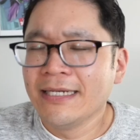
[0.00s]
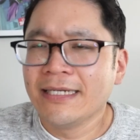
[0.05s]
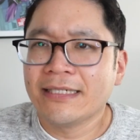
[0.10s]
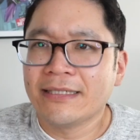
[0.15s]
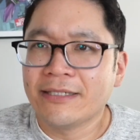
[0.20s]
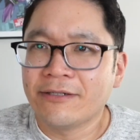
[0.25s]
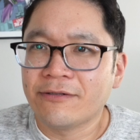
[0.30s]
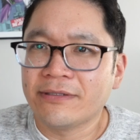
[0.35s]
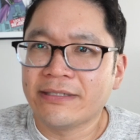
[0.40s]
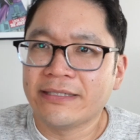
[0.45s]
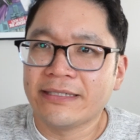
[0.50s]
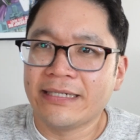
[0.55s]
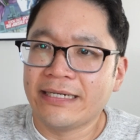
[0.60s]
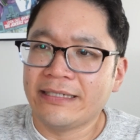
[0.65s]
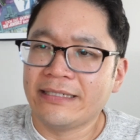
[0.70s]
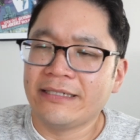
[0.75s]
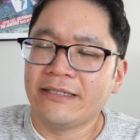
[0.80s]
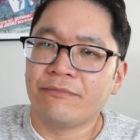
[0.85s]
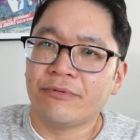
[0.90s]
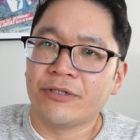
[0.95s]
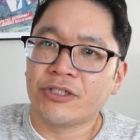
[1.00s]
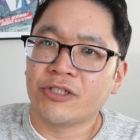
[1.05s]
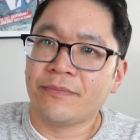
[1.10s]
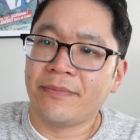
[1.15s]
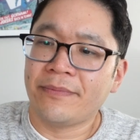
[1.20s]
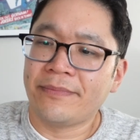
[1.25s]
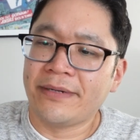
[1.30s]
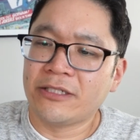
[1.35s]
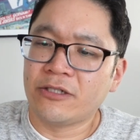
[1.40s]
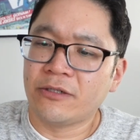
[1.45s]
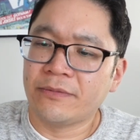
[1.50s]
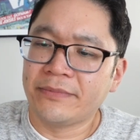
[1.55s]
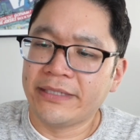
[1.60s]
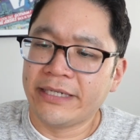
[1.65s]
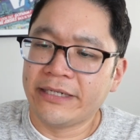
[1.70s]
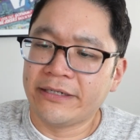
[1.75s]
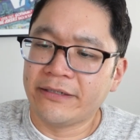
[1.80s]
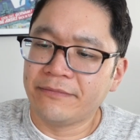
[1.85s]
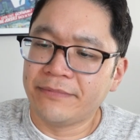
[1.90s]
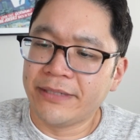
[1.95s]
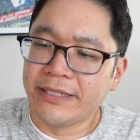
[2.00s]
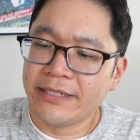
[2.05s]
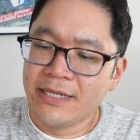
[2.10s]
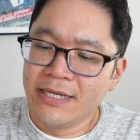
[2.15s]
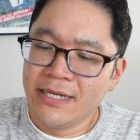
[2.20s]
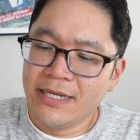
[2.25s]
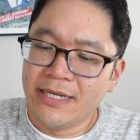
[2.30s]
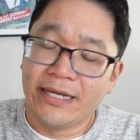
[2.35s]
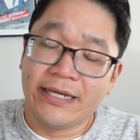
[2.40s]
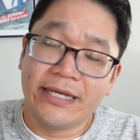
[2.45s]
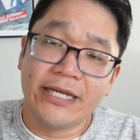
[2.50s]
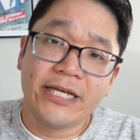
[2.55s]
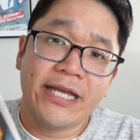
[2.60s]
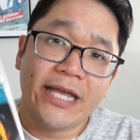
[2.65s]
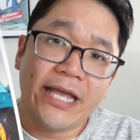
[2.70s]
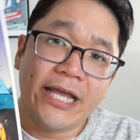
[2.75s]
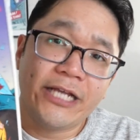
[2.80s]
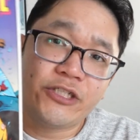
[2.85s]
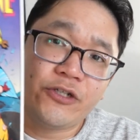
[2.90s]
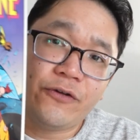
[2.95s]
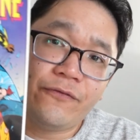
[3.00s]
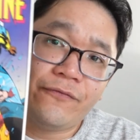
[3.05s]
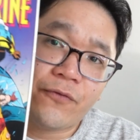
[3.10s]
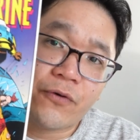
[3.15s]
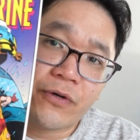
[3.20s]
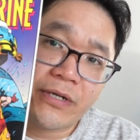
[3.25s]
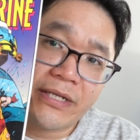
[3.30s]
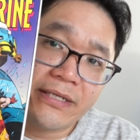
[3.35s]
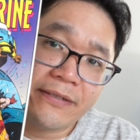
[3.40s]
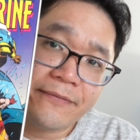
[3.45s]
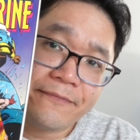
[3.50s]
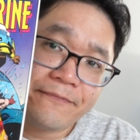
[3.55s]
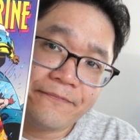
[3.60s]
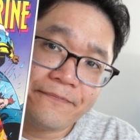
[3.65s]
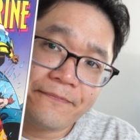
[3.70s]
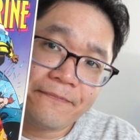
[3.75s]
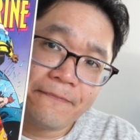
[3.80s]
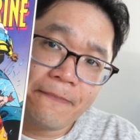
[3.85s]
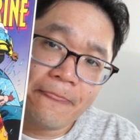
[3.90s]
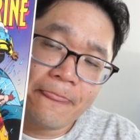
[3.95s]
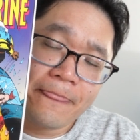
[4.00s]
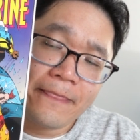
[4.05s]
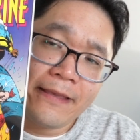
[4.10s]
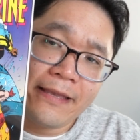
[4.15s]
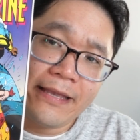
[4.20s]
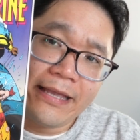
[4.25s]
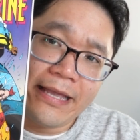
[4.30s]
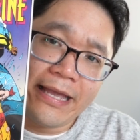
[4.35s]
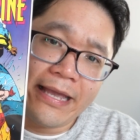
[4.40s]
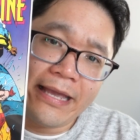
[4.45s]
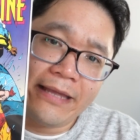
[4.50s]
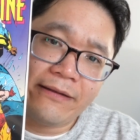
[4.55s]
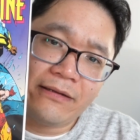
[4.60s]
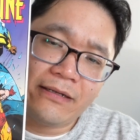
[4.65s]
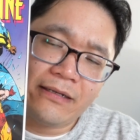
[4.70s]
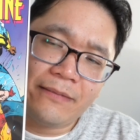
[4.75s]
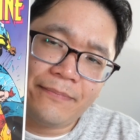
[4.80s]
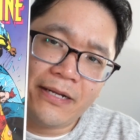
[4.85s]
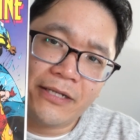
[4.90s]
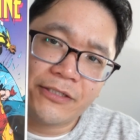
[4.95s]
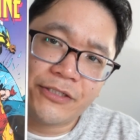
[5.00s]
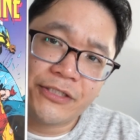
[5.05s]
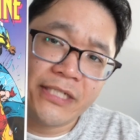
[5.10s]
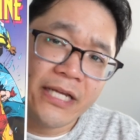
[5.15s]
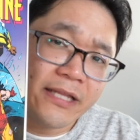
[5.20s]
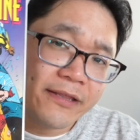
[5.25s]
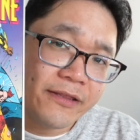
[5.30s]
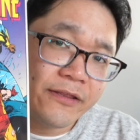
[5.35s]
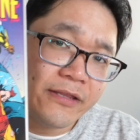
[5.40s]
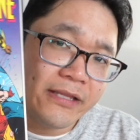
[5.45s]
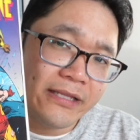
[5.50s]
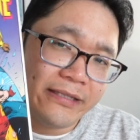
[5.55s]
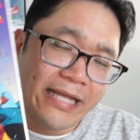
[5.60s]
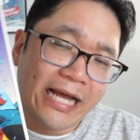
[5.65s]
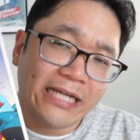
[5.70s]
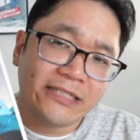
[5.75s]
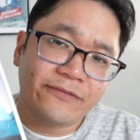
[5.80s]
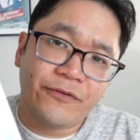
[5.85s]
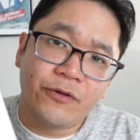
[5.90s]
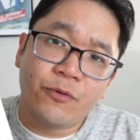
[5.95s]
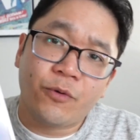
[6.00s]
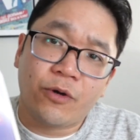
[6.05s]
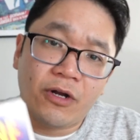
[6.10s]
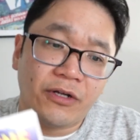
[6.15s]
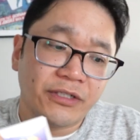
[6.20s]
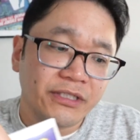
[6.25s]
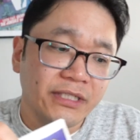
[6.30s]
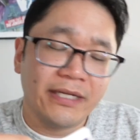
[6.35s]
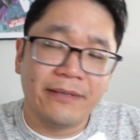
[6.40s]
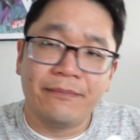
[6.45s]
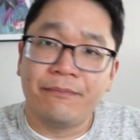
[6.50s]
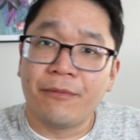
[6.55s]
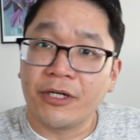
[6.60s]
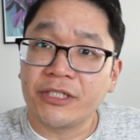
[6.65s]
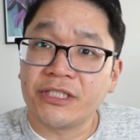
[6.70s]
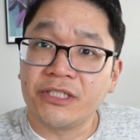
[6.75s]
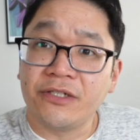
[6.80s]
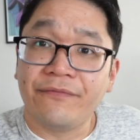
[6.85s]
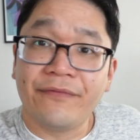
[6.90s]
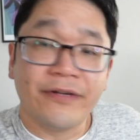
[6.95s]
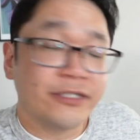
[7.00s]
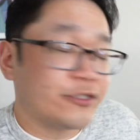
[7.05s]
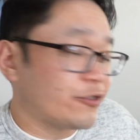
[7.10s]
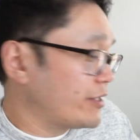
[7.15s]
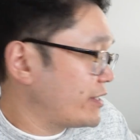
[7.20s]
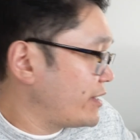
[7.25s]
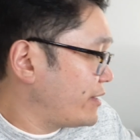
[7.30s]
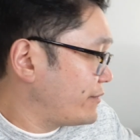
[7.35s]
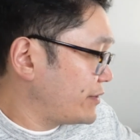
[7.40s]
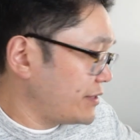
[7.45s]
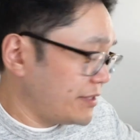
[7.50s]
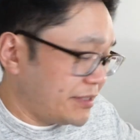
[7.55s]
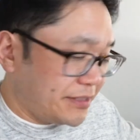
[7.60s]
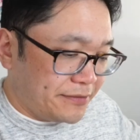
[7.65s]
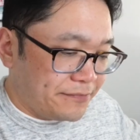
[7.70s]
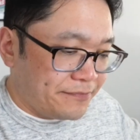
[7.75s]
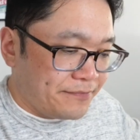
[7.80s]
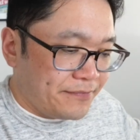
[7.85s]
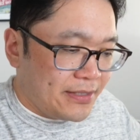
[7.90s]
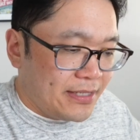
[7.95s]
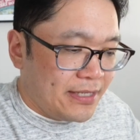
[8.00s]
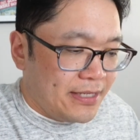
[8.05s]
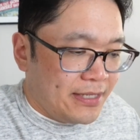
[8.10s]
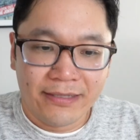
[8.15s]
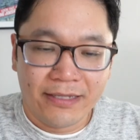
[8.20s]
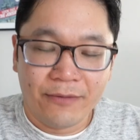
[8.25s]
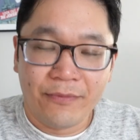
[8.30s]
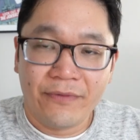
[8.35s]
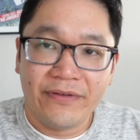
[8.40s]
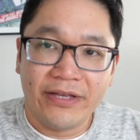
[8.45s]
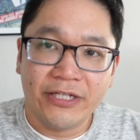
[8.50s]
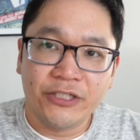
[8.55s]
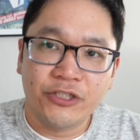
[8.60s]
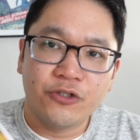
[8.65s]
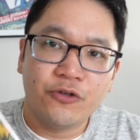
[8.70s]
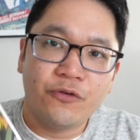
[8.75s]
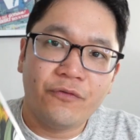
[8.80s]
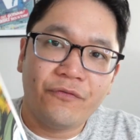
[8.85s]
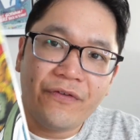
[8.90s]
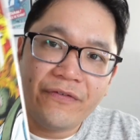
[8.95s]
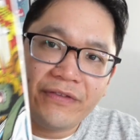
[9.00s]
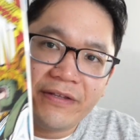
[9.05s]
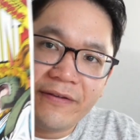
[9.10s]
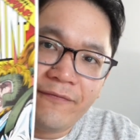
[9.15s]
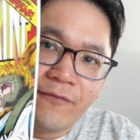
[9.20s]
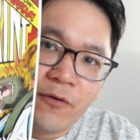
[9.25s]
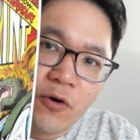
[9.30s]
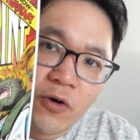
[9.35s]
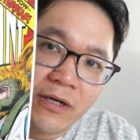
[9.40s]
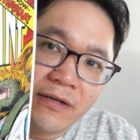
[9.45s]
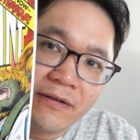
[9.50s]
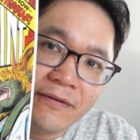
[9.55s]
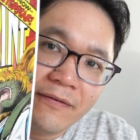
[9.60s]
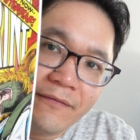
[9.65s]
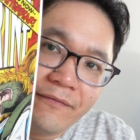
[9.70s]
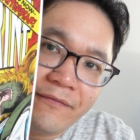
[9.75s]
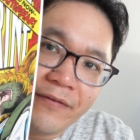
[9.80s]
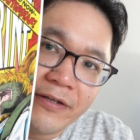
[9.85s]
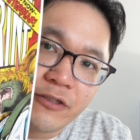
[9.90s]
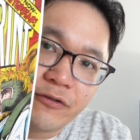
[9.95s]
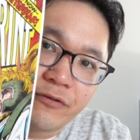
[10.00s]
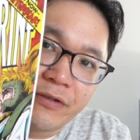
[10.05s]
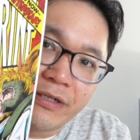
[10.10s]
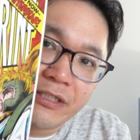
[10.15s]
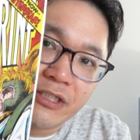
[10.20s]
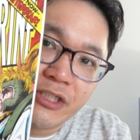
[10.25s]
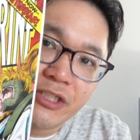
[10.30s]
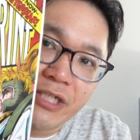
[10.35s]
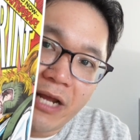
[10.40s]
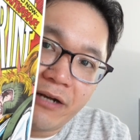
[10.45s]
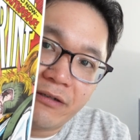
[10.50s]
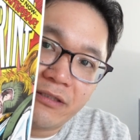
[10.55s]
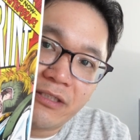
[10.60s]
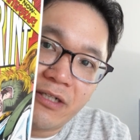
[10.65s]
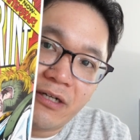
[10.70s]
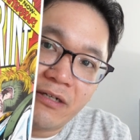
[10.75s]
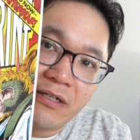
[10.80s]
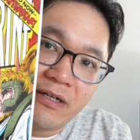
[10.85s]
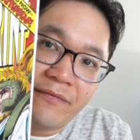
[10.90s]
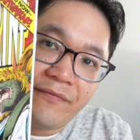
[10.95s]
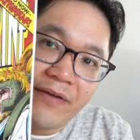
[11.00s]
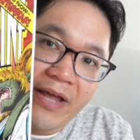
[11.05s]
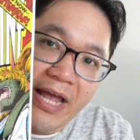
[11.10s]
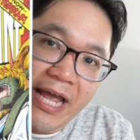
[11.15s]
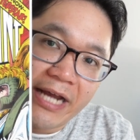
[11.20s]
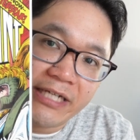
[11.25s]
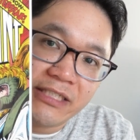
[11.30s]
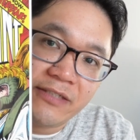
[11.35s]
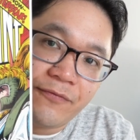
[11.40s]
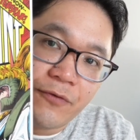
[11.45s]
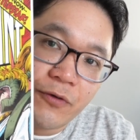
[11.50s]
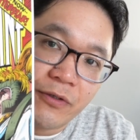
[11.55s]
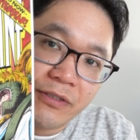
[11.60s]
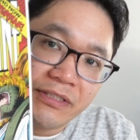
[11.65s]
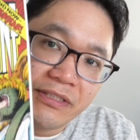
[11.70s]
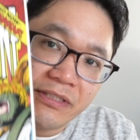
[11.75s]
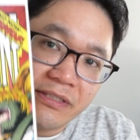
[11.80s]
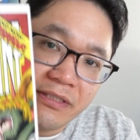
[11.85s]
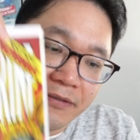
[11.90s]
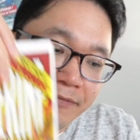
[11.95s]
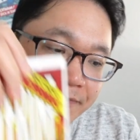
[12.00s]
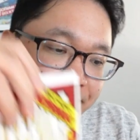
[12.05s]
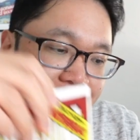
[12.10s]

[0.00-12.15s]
Clearly, I need to brush up on my Terminator, but issue 40. And apologies, the last few were all Mark Silvestri covers. Then we have issue 54, featuring Shatterstar of X-Force.